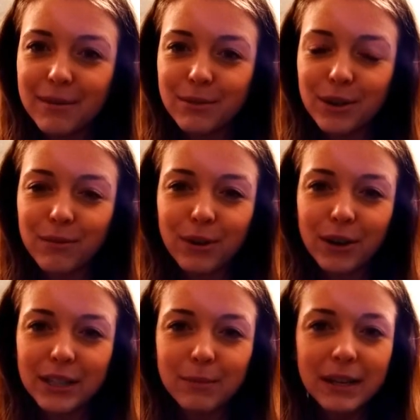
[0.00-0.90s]
that I'm doing
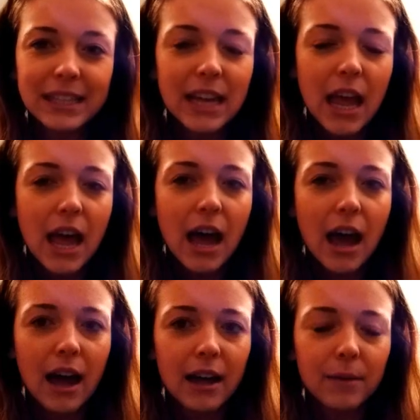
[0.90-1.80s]
for Christmas.
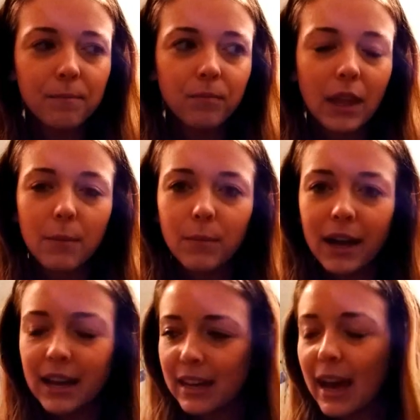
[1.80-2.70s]

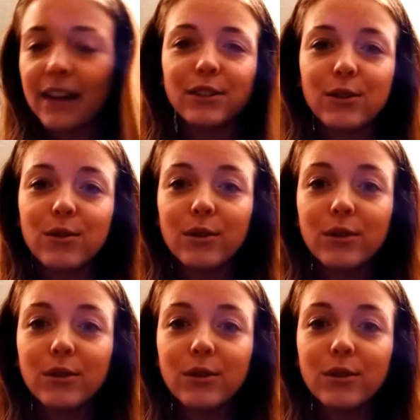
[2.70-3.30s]
But yeah, so